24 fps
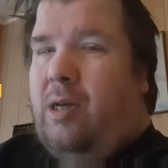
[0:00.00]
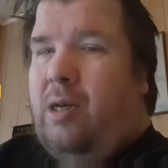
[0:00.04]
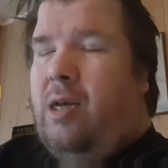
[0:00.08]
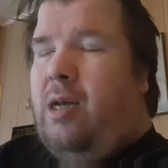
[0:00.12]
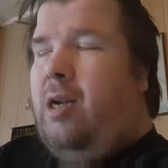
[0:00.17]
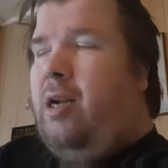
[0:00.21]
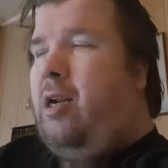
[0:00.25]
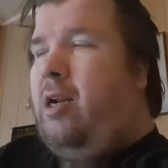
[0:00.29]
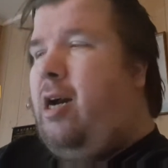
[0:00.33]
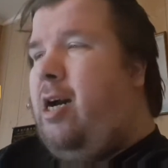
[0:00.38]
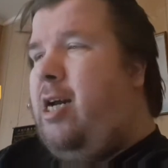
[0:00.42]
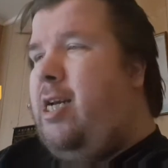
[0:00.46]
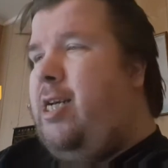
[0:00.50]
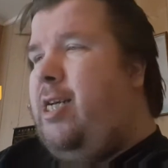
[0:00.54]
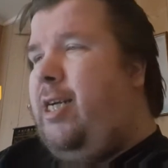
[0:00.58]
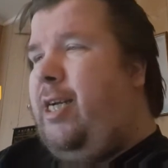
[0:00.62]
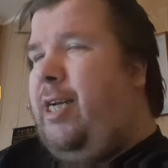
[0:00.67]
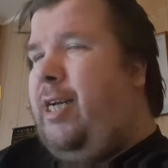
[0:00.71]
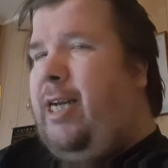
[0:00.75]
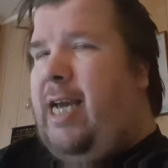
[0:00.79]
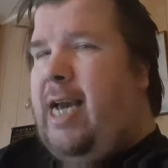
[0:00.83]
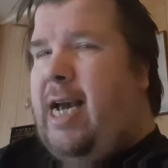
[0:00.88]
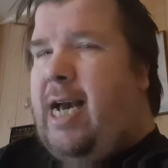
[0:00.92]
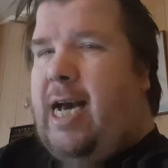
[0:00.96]

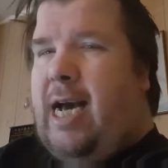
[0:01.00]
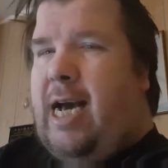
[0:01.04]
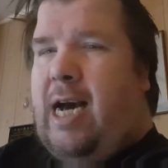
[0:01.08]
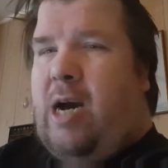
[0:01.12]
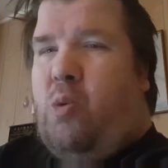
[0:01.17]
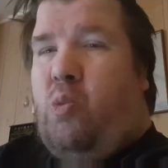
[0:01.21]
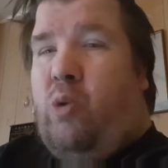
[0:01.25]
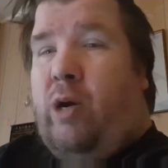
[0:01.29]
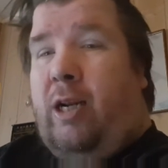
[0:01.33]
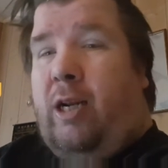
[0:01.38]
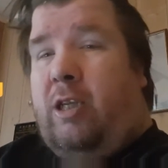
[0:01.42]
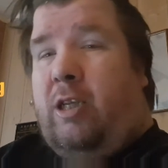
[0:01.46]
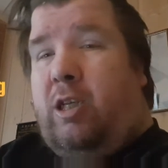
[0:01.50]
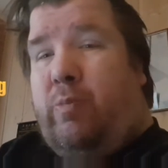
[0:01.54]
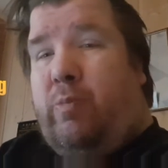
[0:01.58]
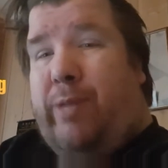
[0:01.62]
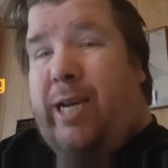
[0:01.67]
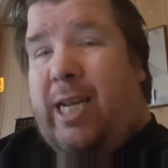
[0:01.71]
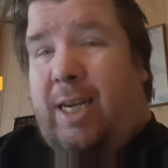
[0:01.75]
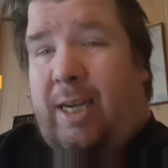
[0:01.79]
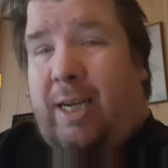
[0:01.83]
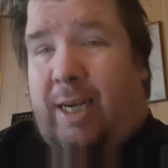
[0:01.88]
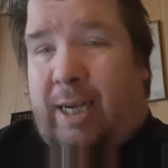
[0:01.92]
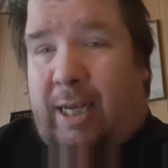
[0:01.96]
Like Will
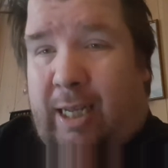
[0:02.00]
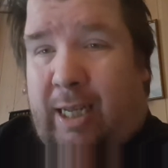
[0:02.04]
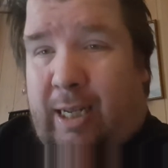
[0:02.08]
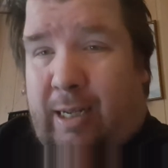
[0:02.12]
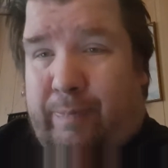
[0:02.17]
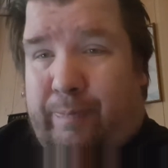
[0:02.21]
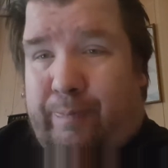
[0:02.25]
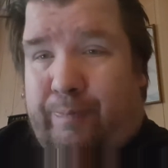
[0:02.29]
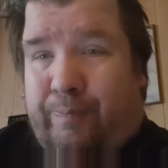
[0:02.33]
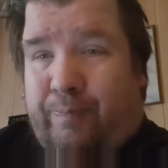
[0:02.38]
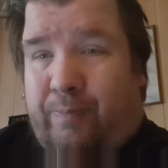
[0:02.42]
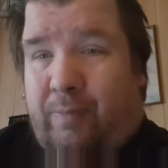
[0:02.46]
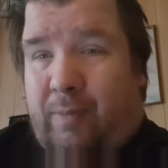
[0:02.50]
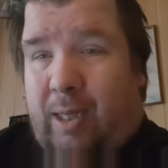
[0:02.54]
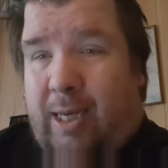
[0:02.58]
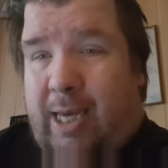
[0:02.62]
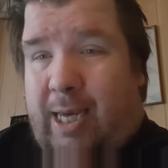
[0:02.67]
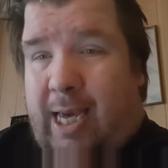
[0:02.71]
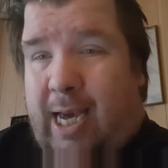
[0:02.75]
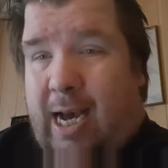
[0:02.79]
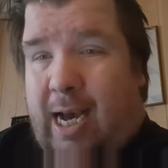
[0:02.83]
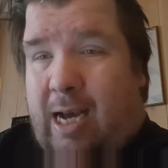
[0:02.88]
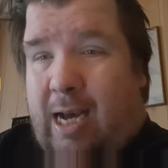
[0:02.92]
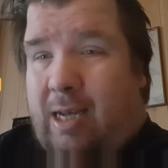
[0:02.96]
Smith.
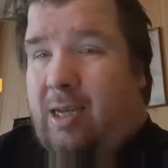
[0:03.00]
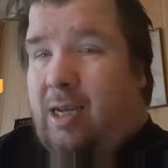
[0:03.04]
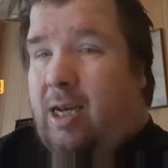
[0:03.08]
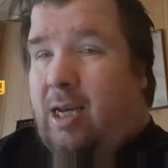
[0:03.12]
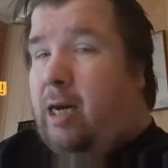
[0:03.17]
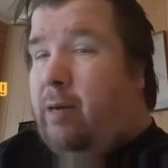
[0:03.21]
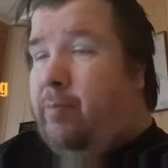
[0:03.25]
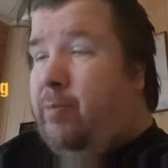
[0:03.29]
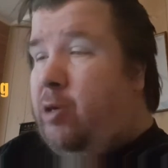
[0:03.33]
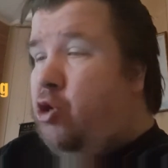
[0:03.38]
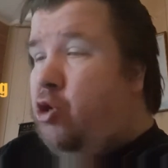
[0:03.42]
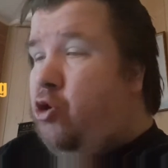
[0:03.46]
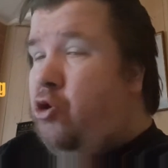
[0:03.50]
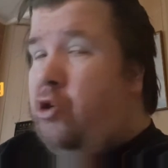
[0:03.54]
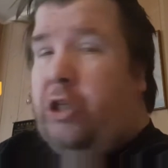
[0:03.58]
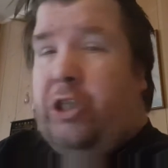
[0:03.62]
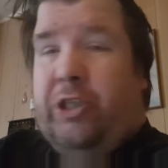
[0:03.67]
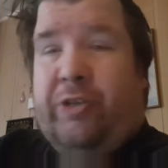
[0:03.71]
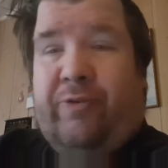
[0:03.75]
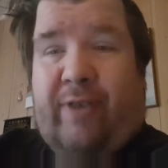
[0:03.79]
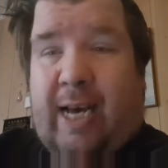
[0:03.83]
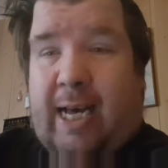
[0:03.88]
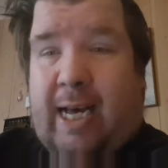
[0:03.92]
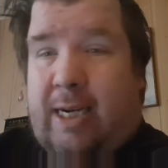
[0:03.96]
Yeah. I'm a huge
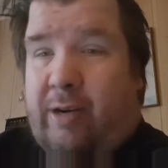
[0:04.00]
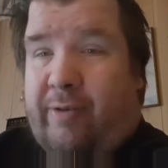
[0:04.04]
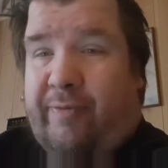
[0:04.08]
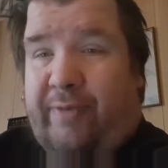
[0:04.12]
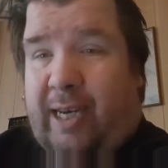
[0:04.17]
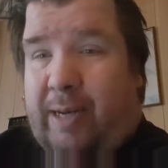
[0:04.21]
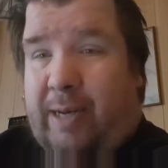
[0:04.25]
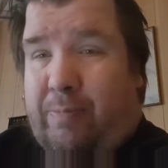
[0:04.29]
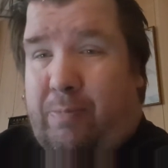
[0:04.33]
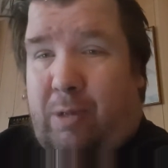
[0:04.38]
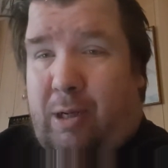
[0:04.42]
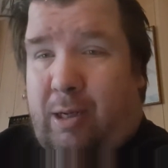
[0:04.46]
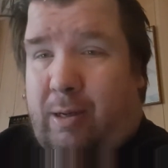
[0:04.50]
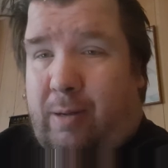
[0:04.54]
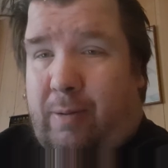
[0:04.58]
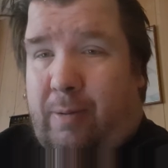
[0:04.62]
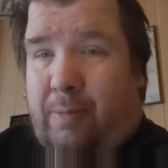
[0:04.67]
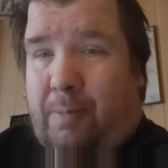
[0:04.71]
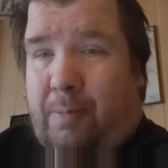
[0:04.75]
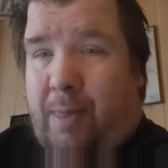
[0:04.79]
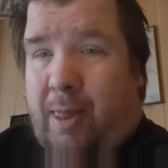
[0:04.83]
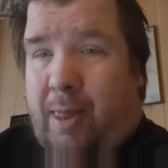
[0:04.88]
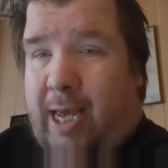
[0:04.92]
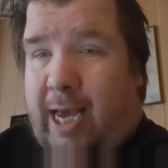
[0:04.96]
fan of him,
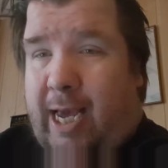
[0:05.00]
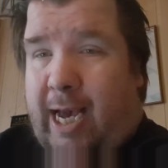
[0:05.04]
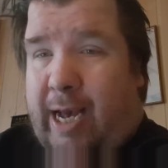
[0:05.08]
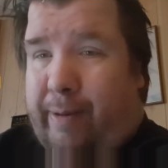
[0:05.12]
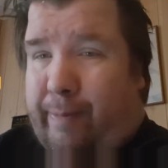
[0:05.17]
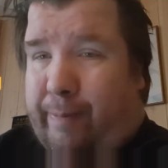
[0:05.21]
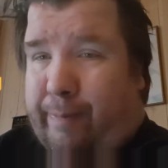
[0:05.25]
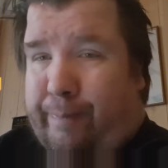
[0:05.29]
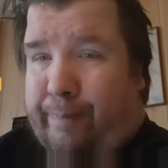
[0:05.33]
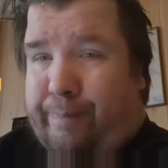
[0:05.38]
yeah.